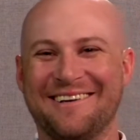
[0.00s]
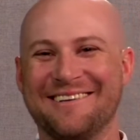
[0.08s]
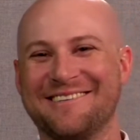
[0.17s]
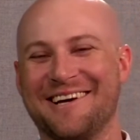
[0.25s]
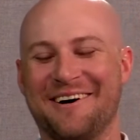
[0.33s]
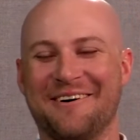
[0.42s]

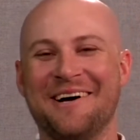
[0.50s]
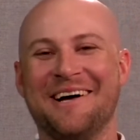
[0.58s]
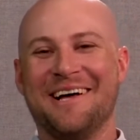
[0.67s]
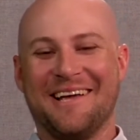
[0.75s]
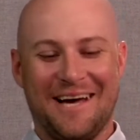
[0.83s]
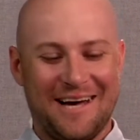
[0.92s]
So
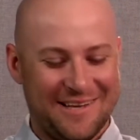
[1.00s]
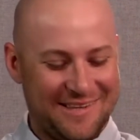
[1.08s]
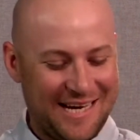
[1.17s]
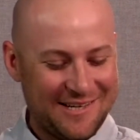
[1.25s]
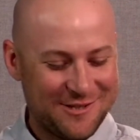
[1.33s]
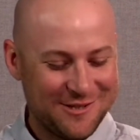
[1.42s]

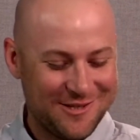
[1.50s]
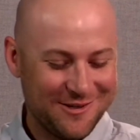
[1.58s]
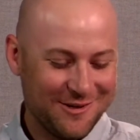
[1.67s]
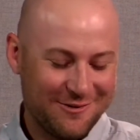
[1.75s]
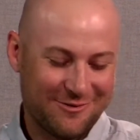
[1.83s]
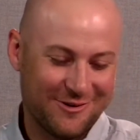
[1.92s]
that should
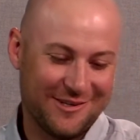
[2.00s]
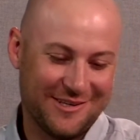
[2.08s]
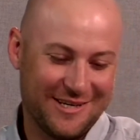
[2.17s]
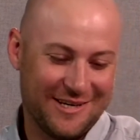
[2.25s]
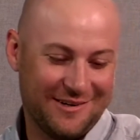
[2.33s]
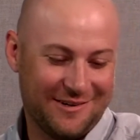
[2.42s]
do it for the